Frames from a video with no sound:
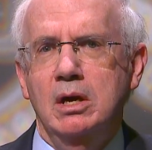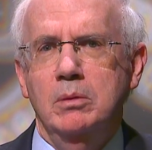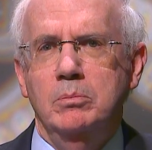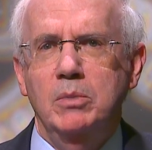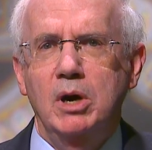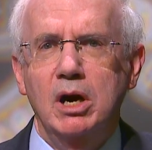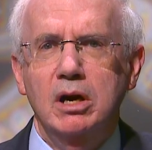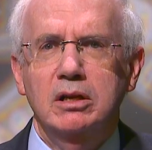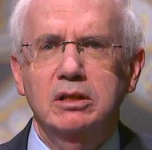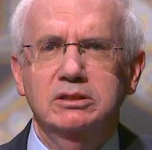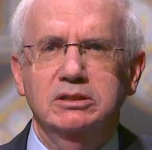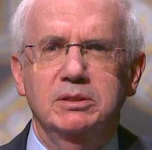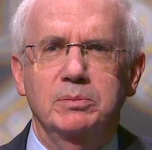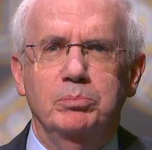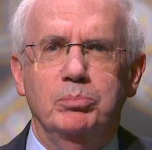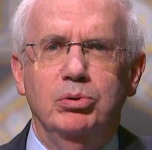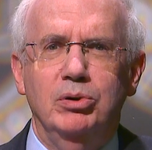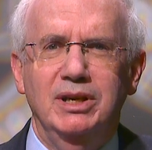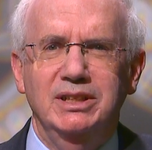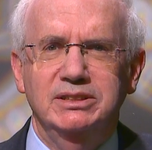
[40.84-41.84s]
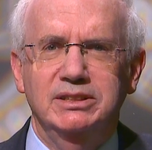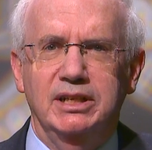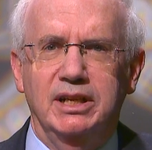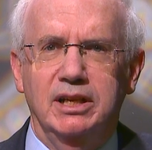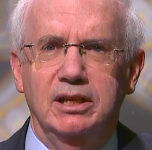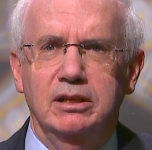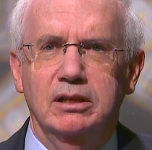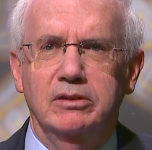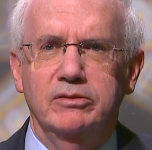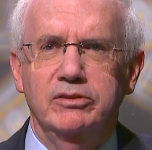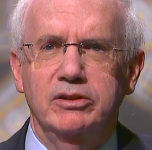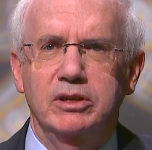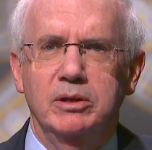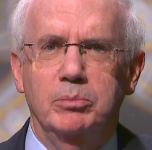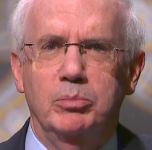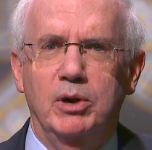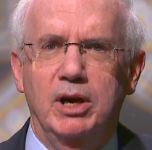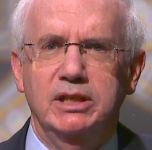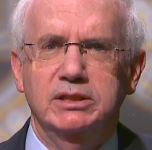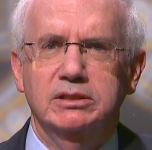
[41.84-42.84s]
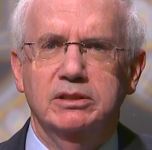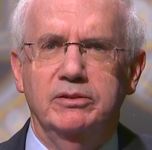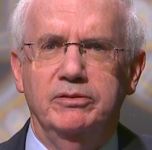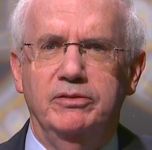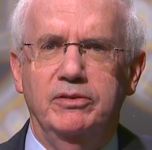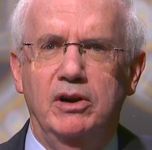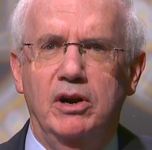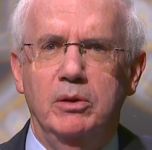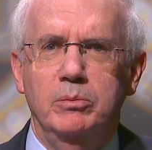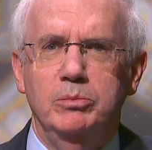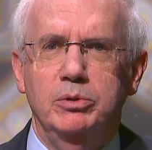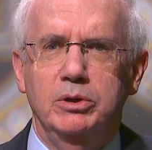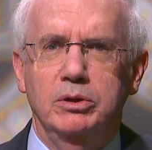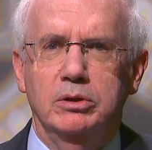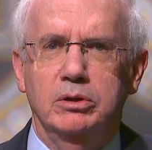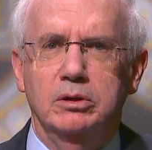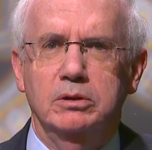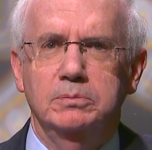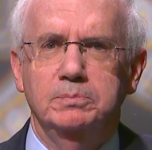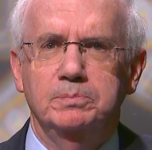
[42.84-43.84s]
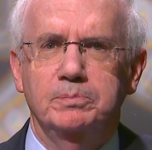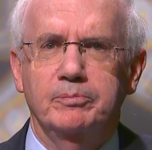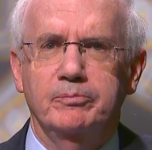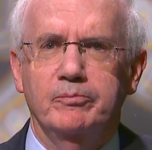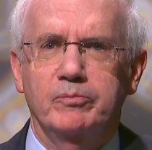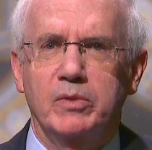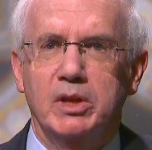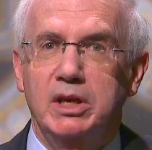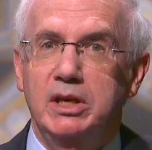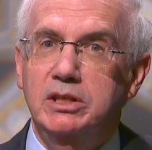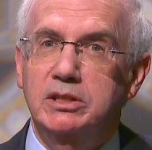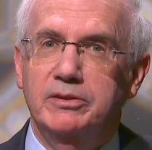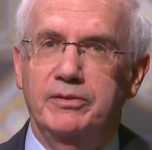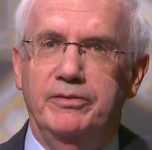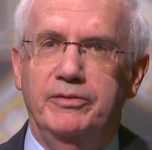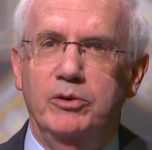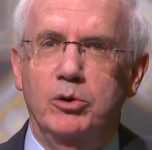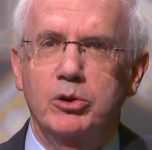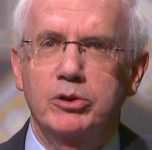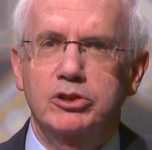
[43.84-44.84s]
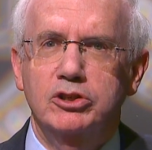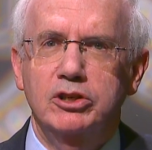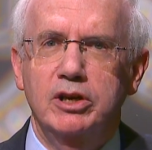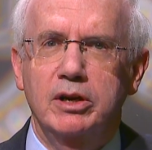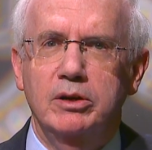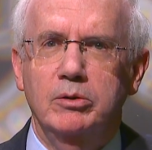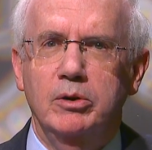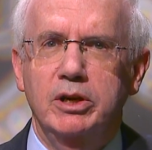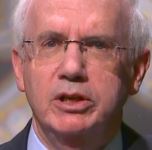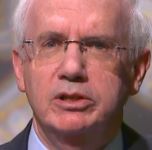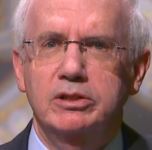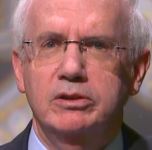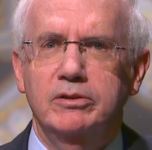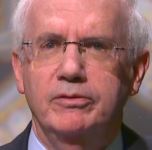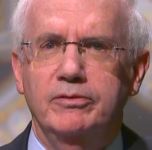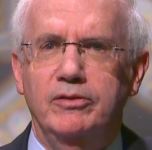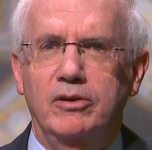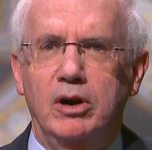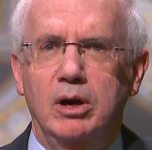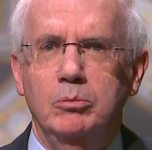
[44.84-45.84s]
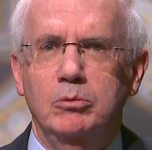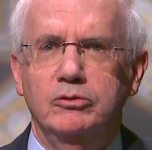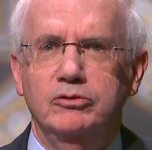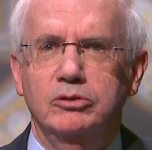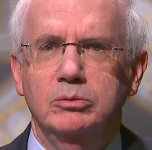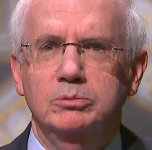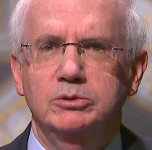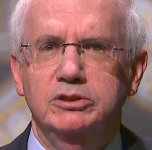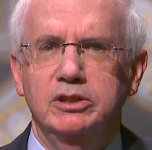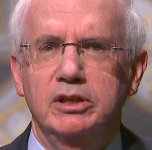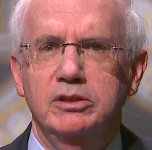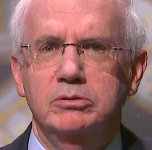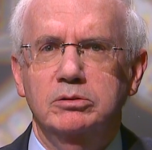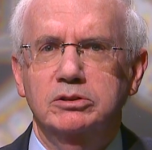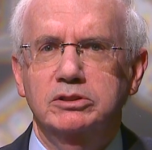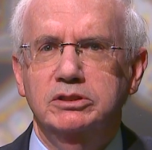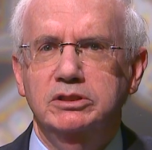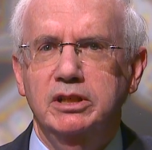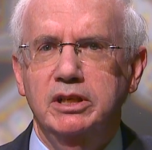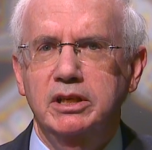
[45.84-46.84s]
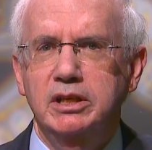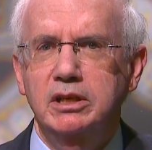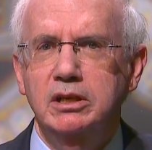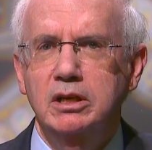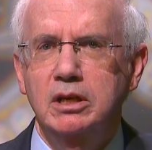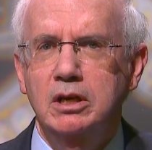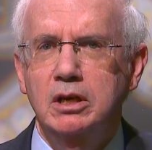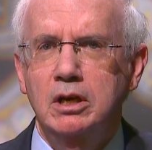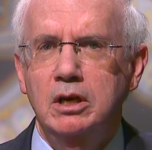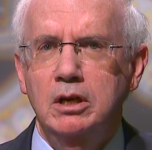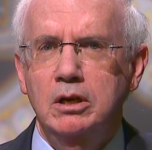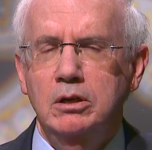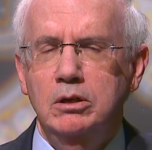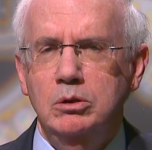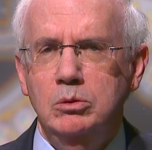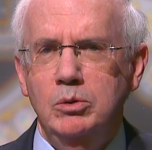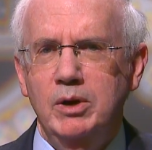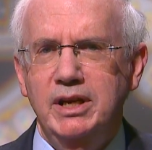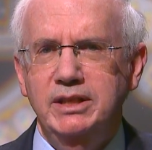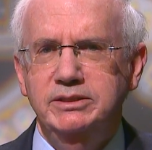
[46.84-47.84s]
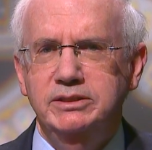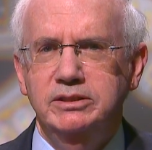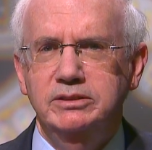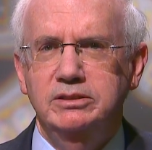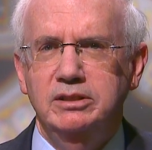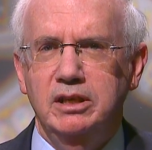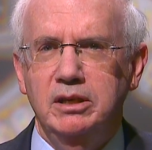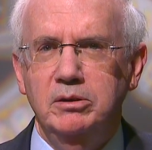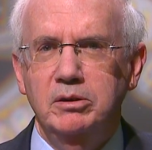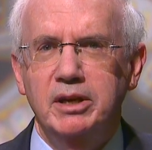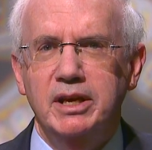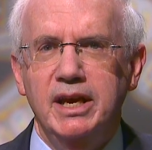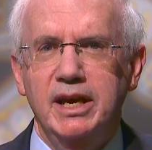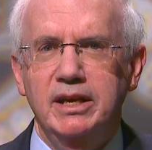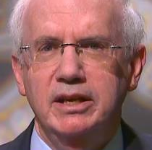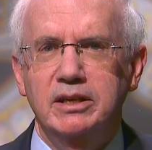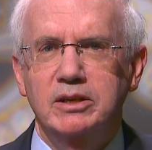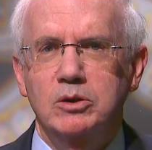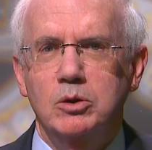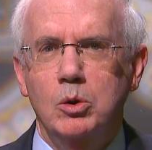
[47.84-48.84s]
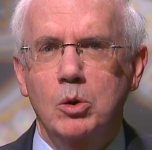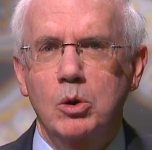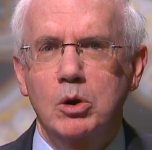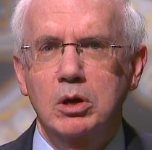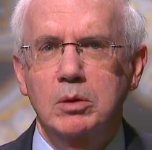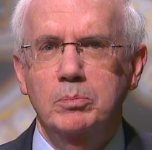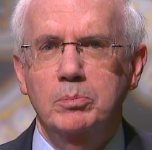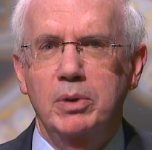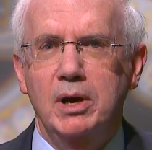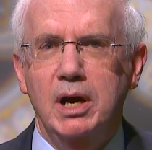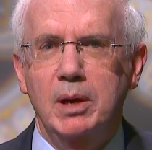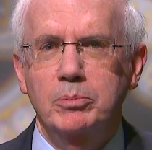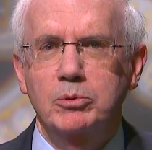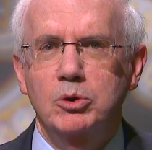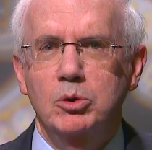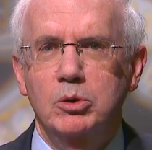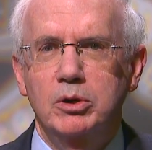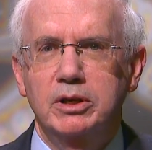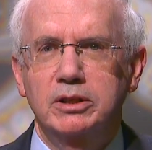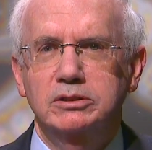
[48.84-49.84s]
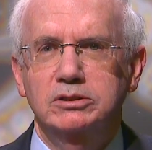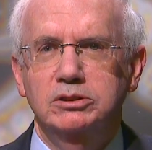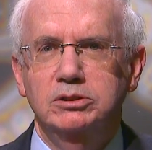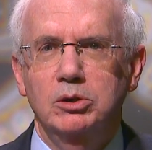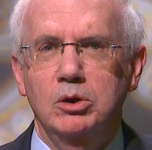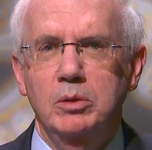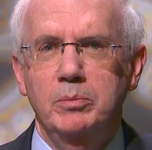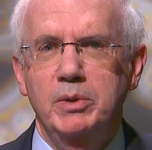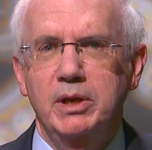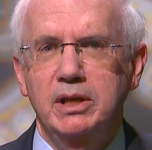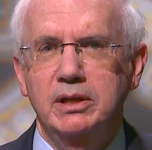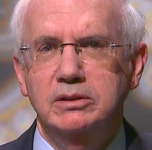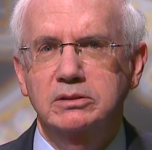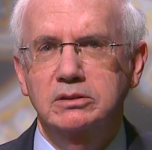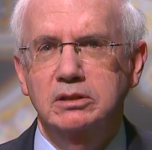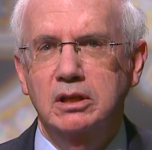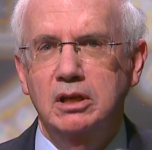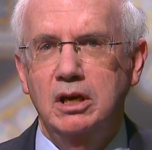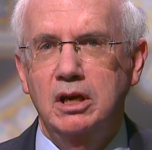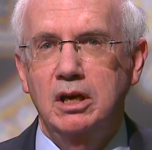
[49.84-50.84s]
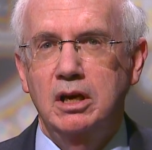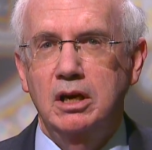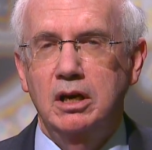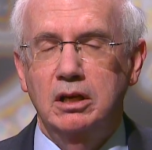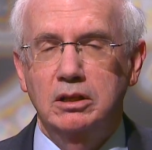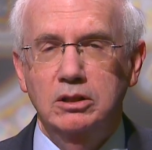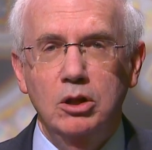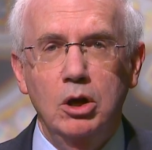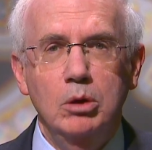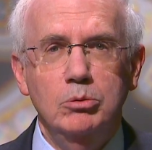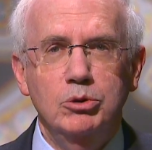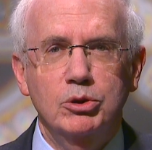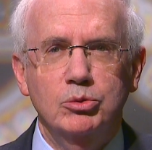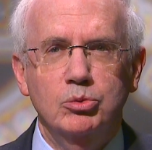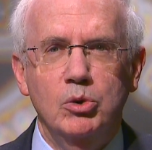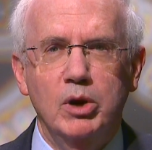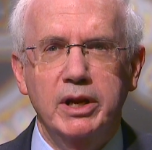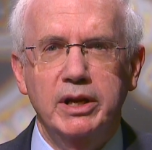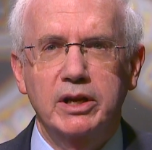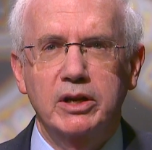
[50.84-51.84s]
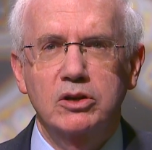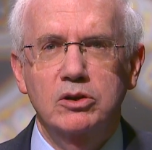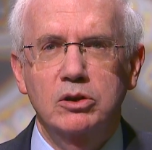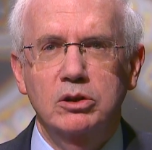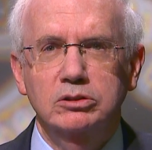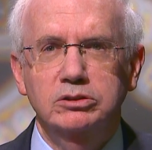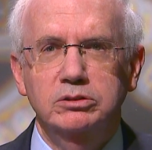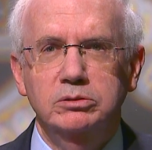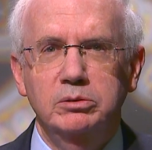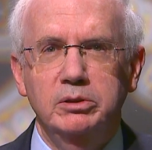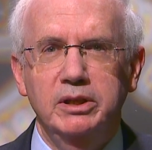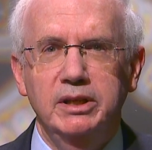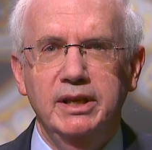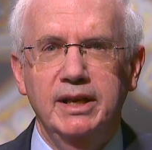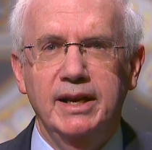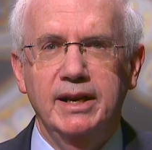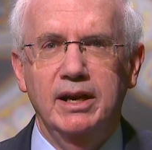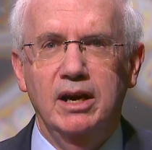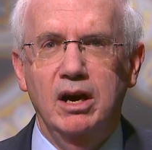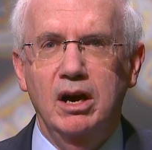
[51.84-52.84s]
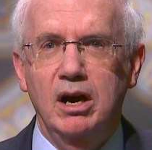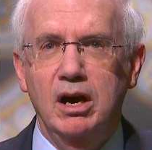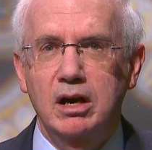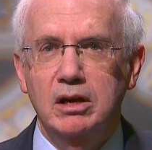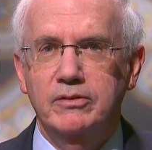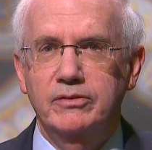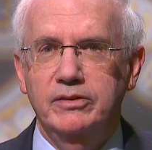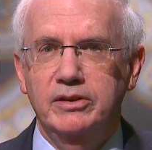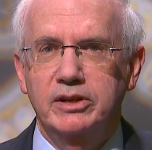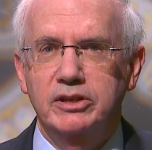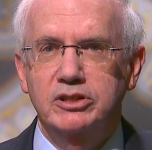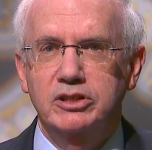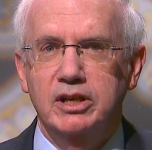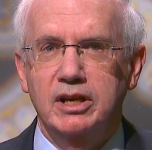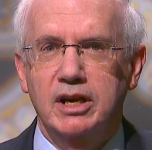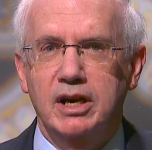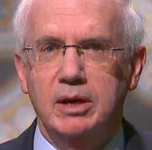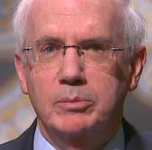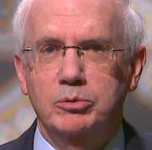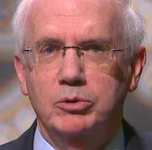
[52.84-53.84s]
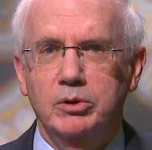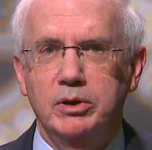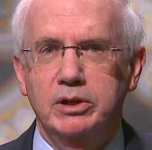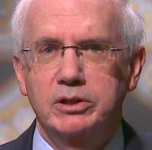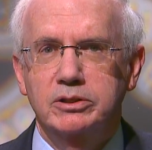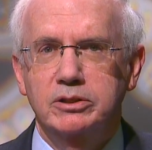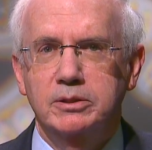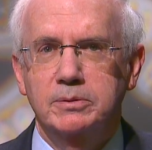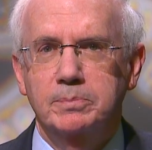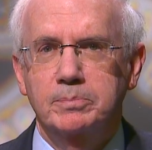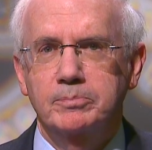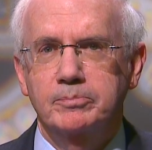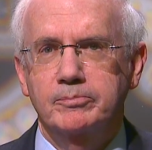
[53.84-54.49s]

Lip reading: Mark is the president of the Nebraska Farm Bureau. He's a fourth-generation farmer from Central City who raises irrigated corn, popcorn, and soybeans, along with running a nursery and a hog finishing operation.